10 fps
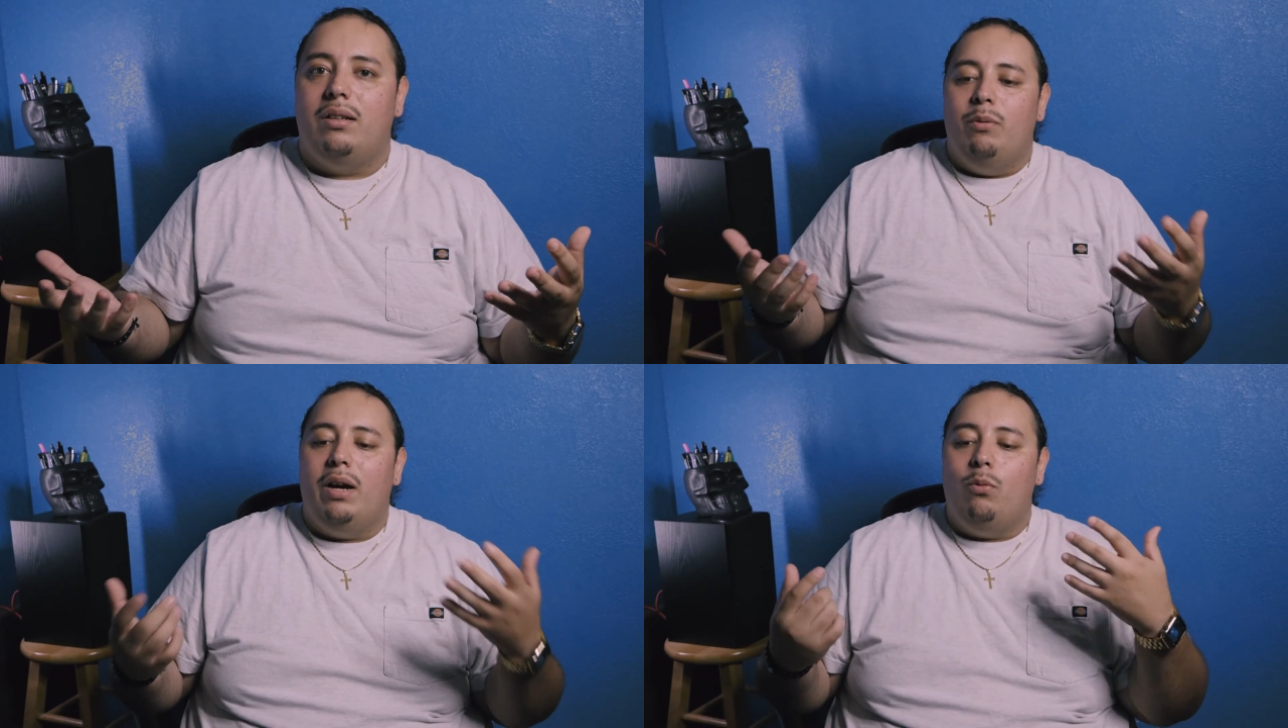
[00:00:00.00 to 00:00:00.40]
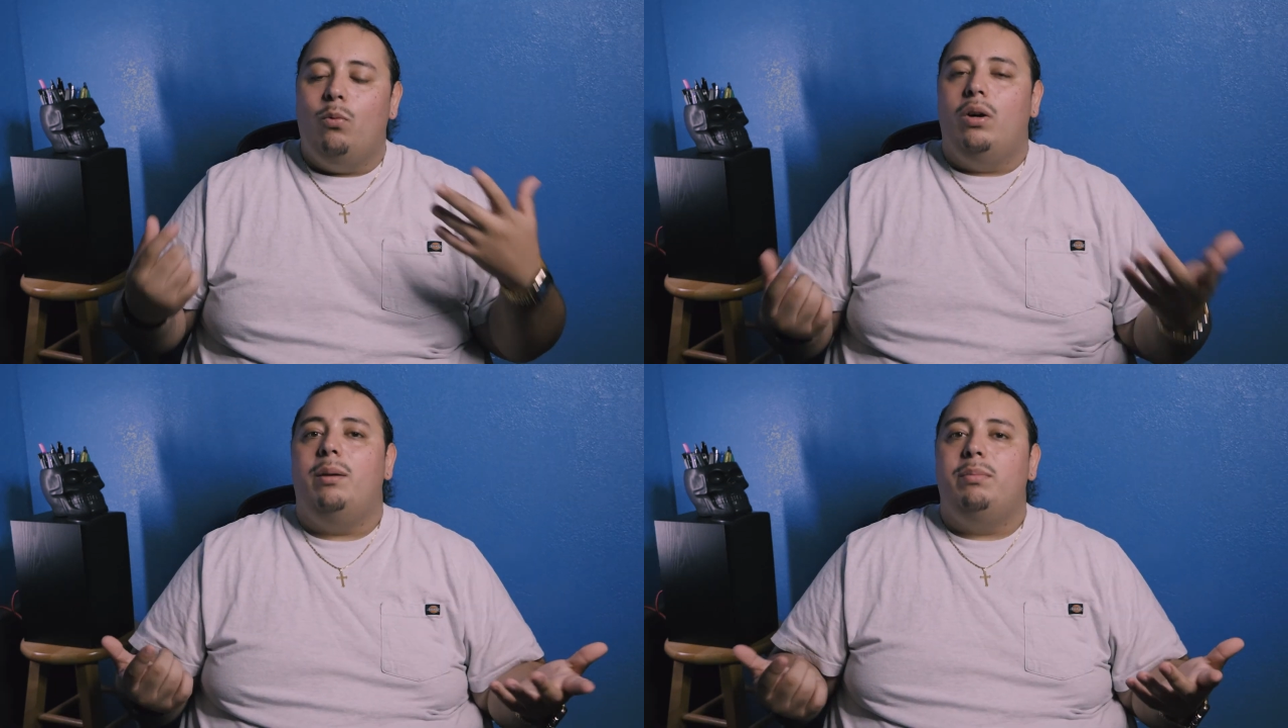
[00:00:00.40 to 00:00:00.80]
We got
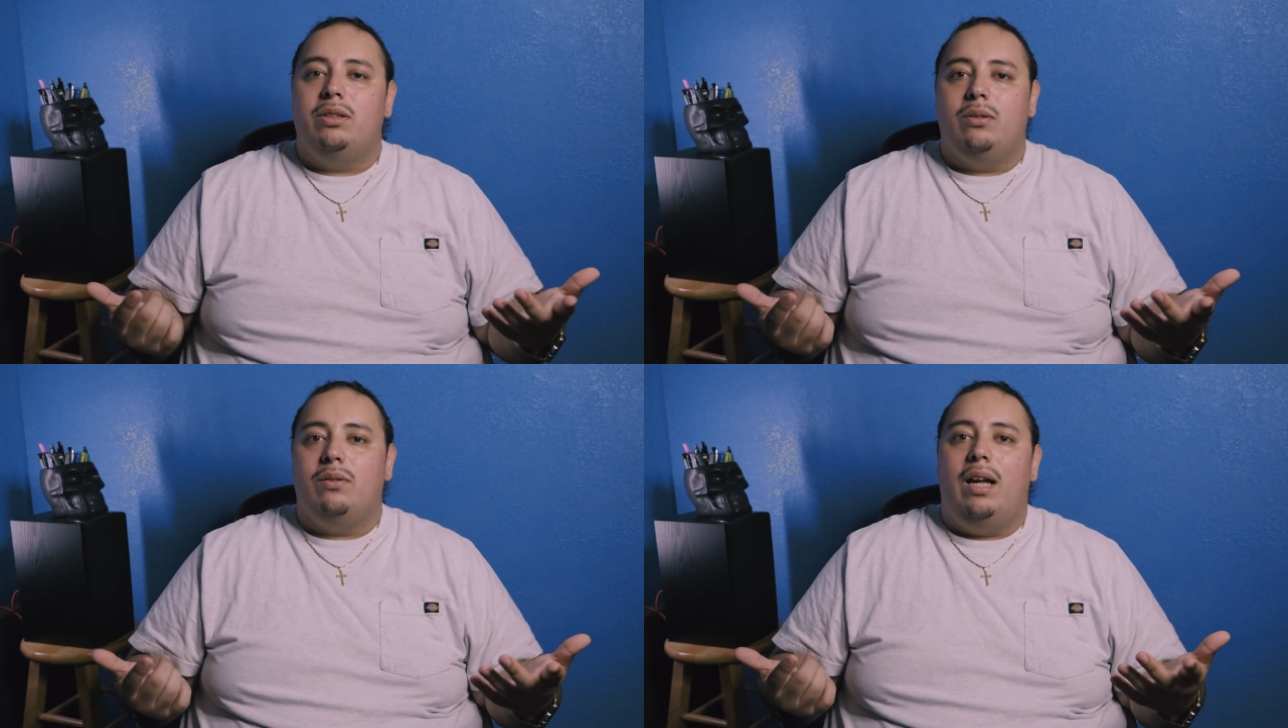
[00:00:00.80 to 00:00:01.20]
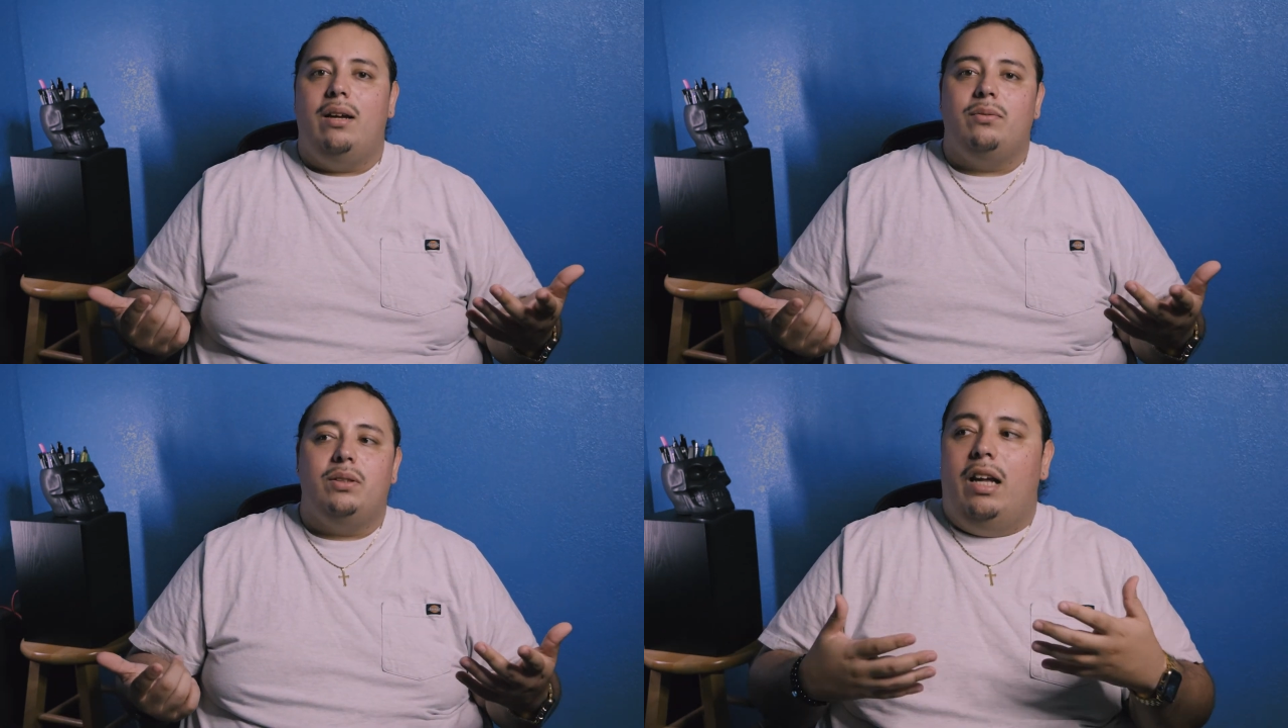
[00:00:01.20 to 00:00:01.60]
one episode
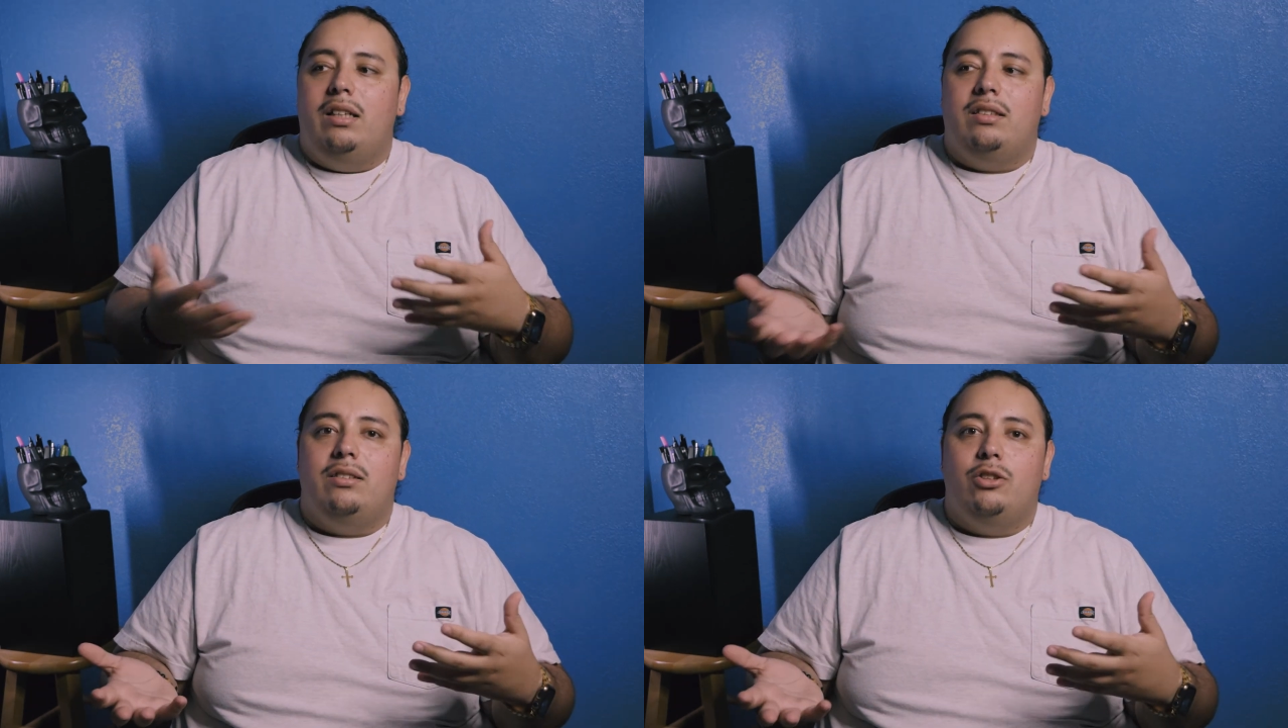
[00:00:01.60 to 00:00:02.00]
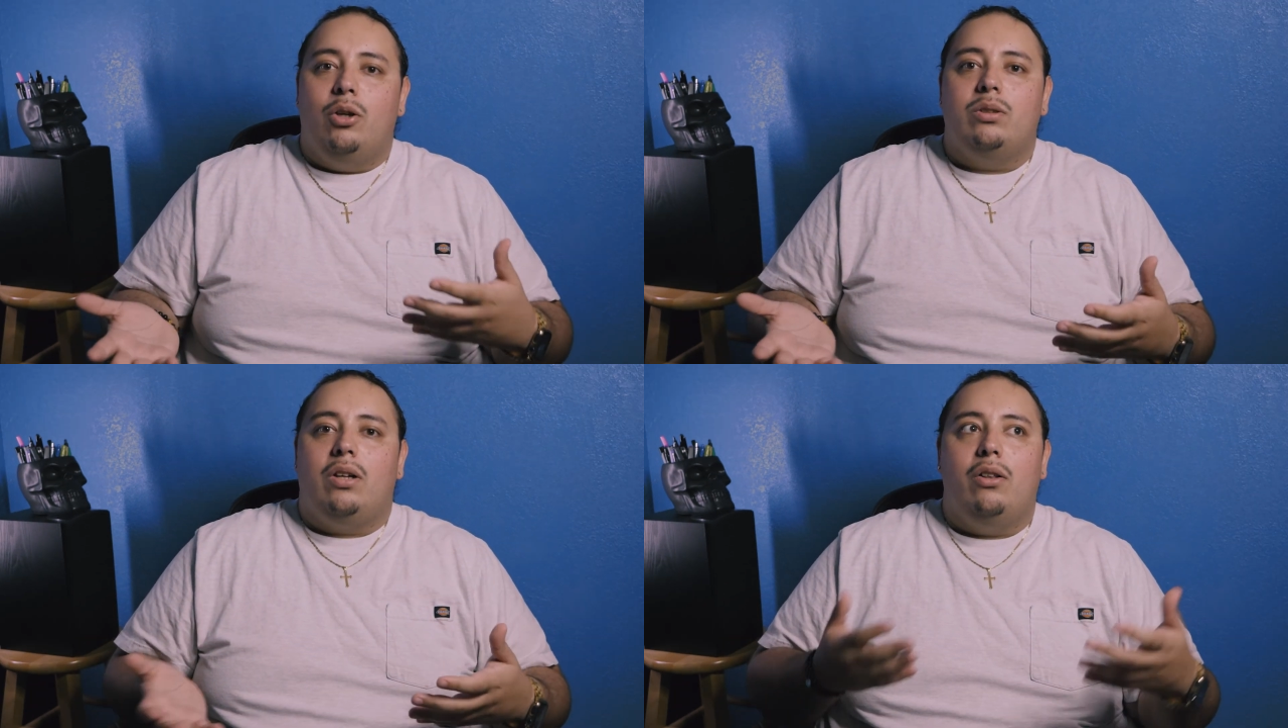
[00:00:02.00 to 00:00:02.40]
left, and this show
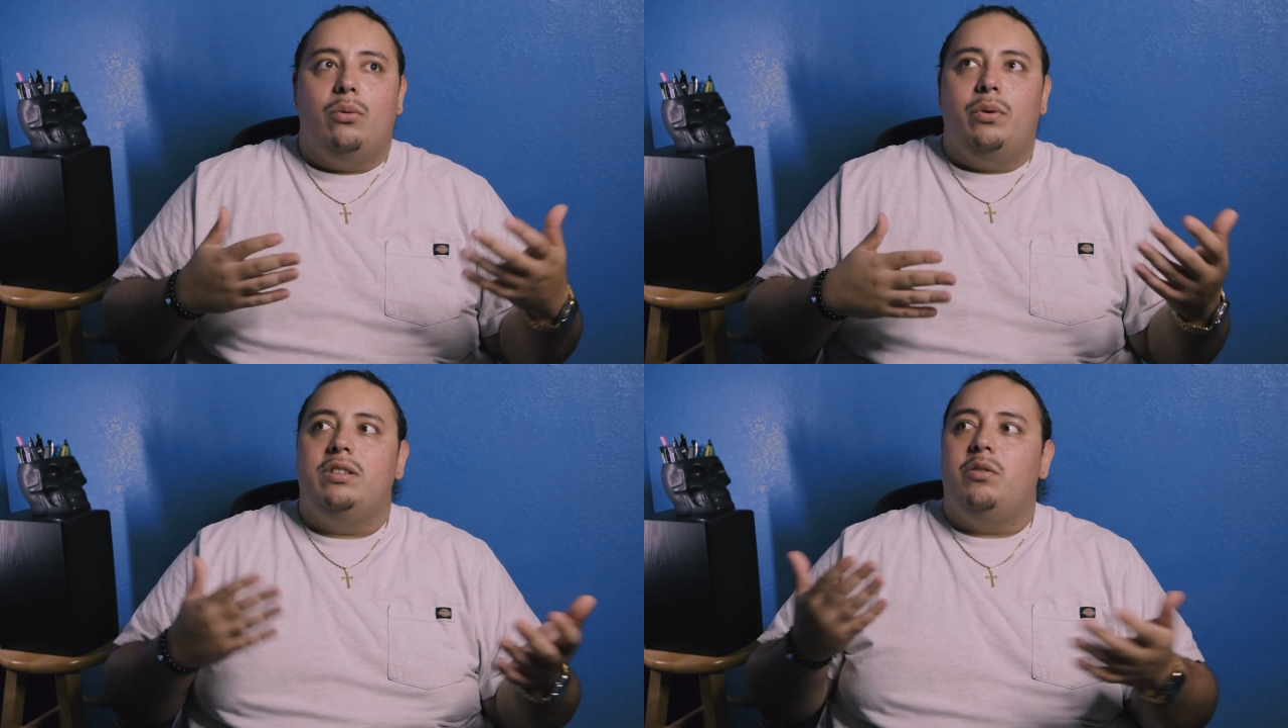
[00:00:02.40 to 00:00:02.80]
is called The Rings